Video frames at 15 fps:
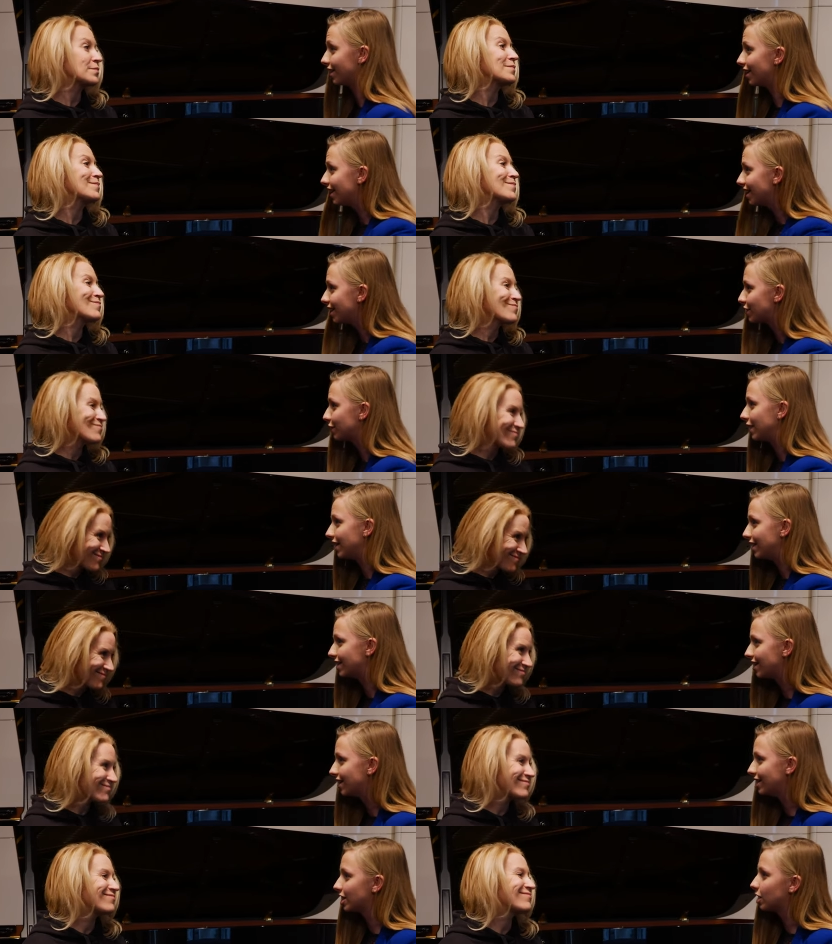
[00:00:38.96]
Speaker 1: at Leeds for
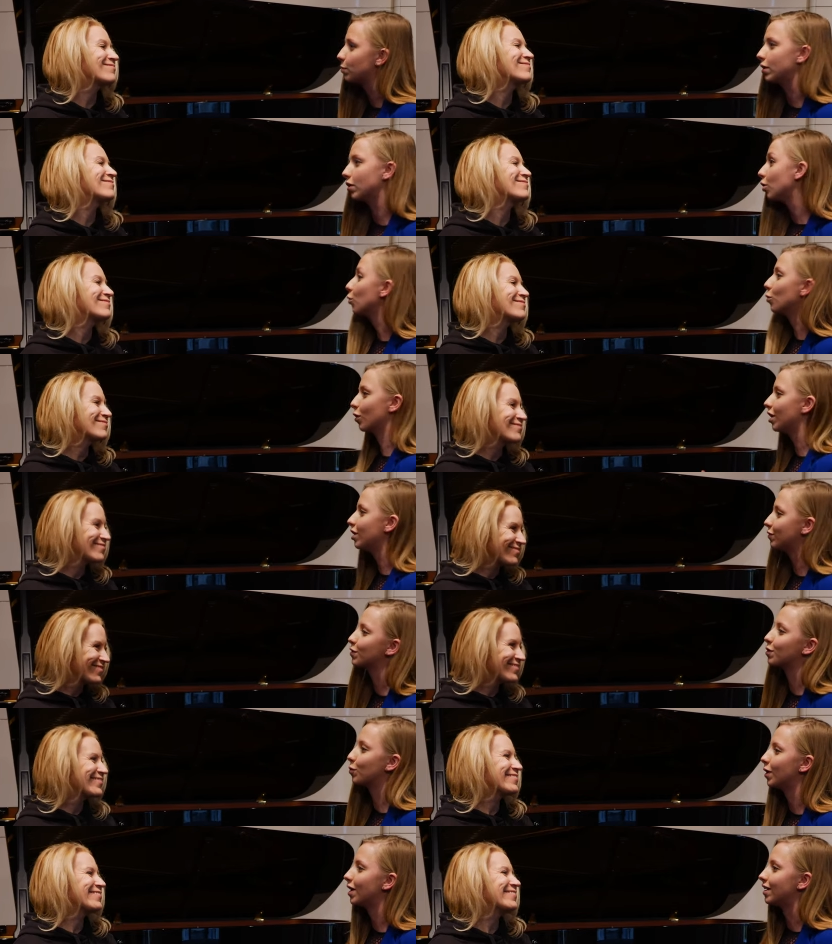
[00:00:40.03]
Leeds Lieder, but all over
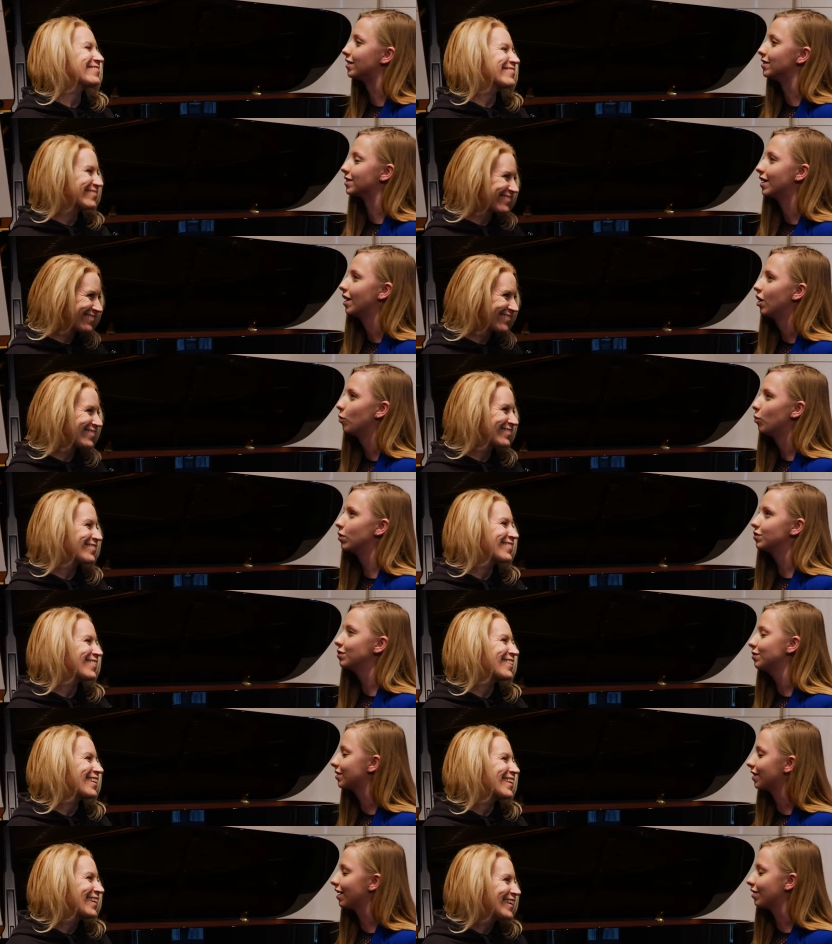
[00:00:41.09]
the world. What
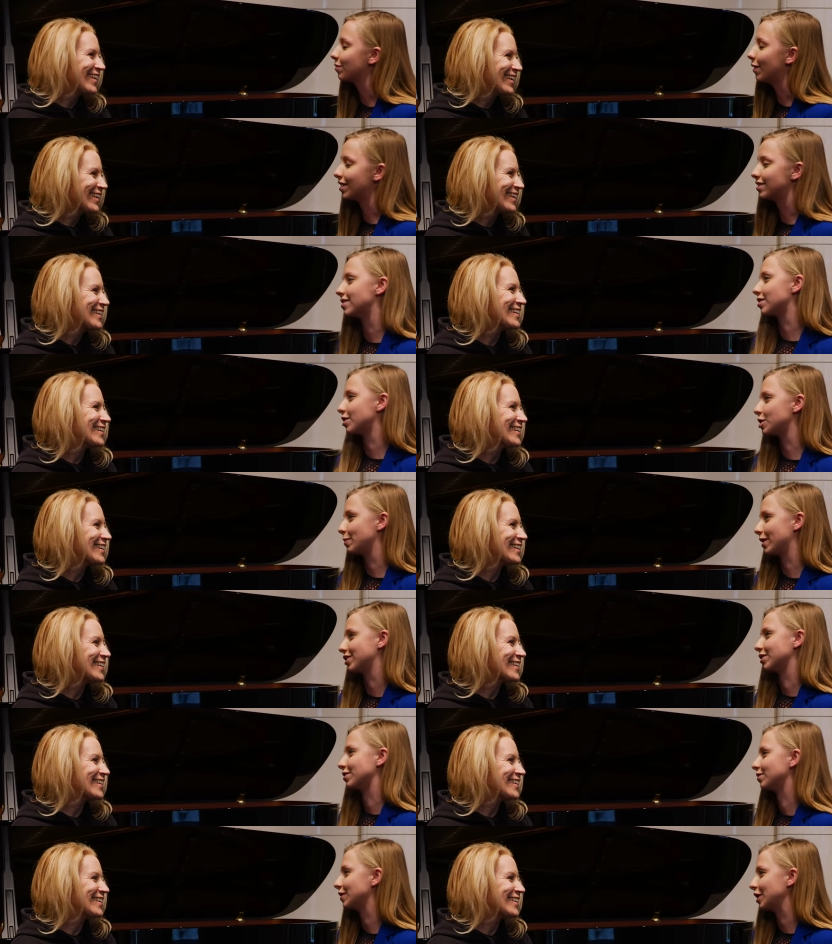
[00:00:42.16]
do you think makes it so
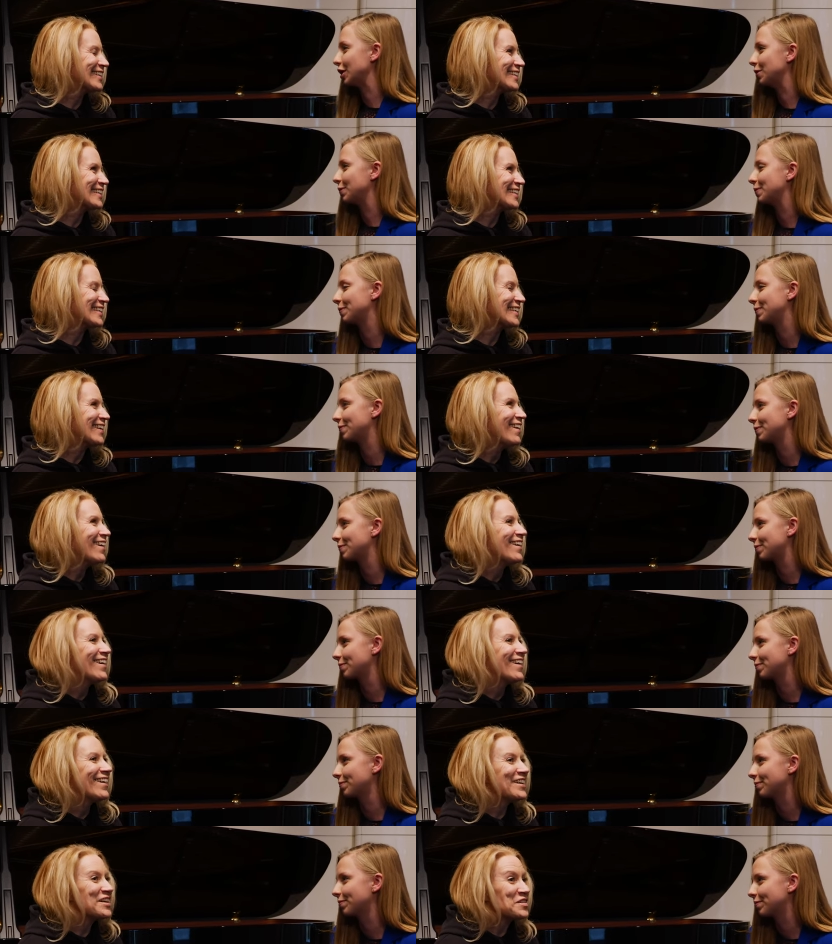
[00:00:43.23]
special for you?
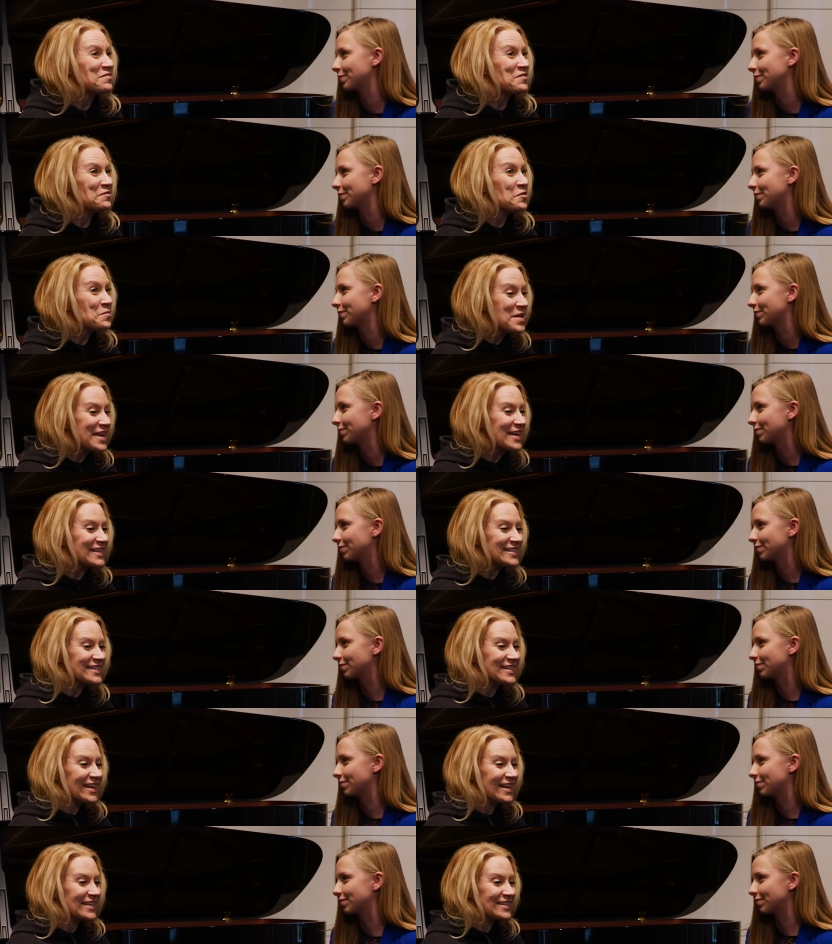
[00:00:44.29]
Um, for me,
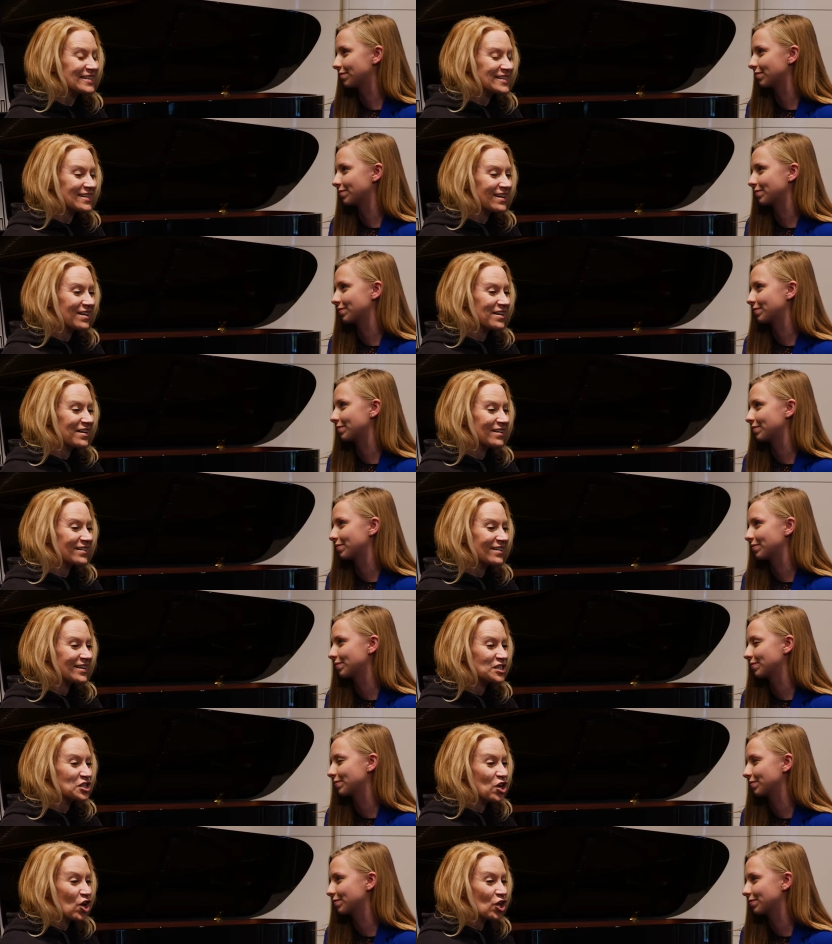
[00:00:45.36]
Speaker 2: it's, it's a
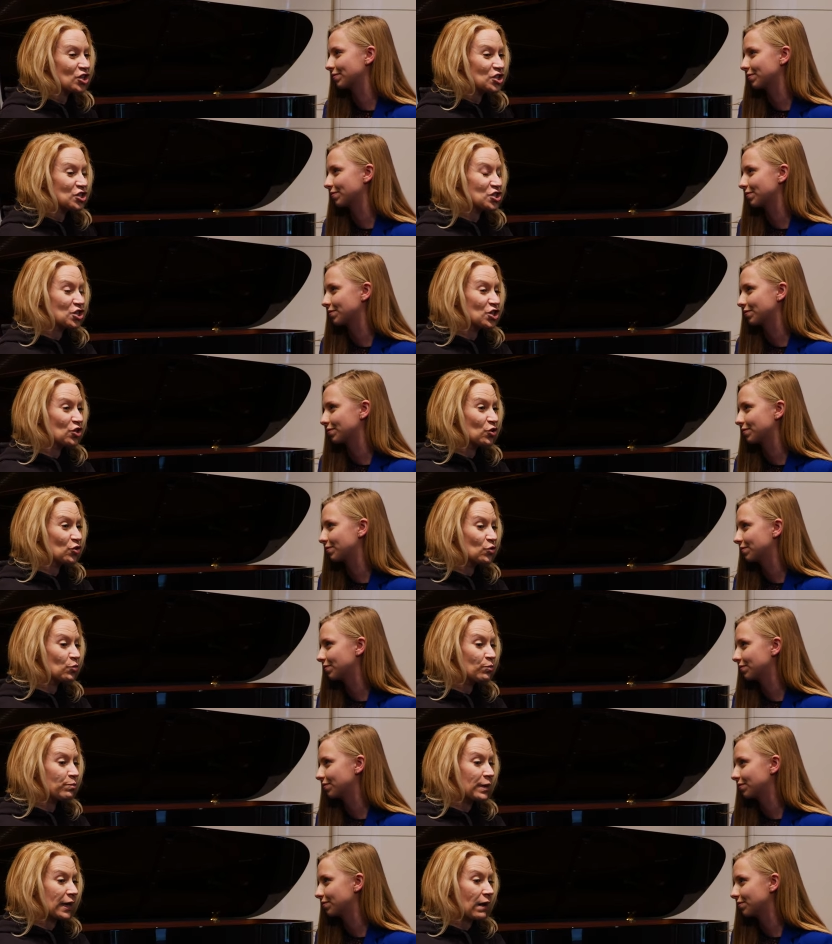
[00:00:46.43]
chance to
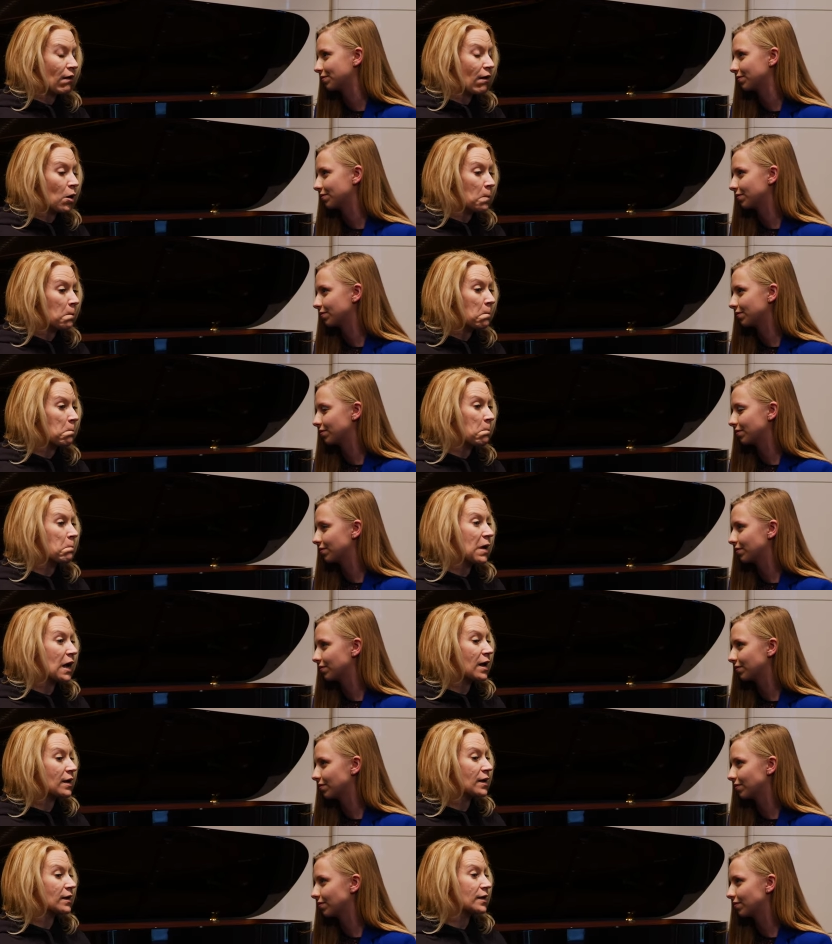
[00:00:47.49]
become
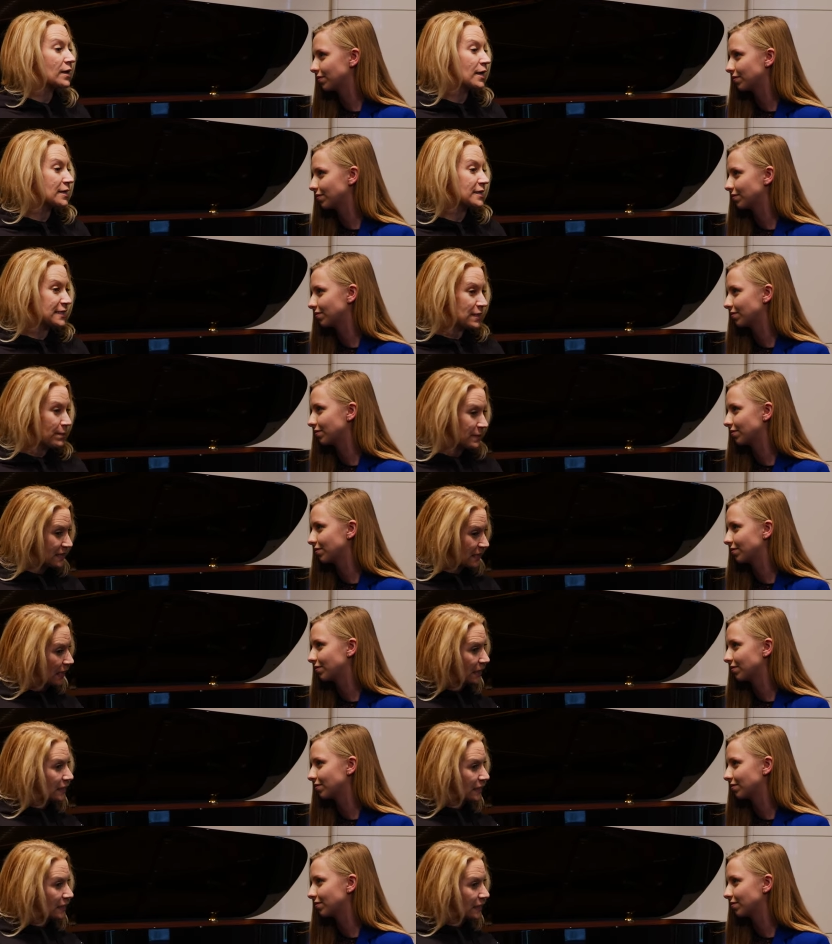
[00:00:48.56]
somebody